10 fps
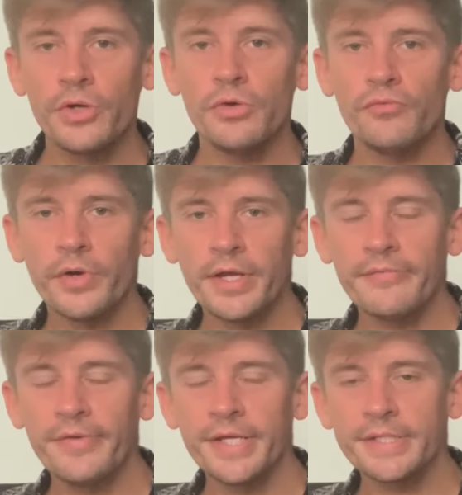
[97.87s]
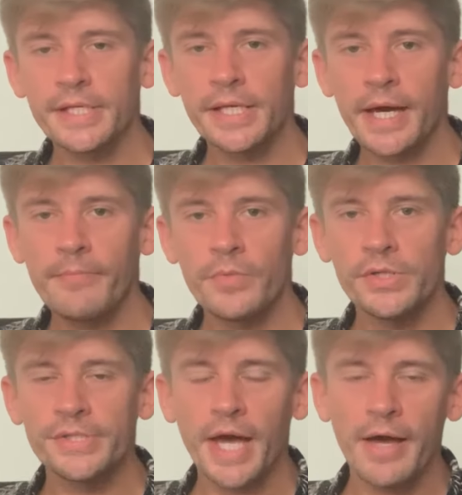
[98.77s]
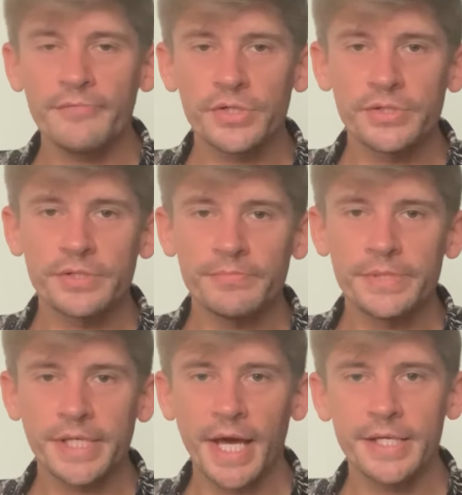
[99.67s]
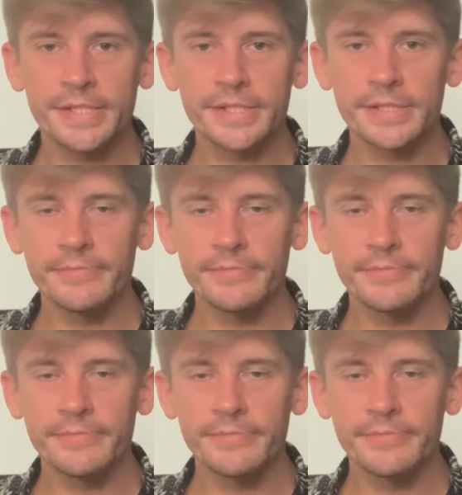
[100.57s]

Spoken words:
and rear facing cameras. I have done some tests.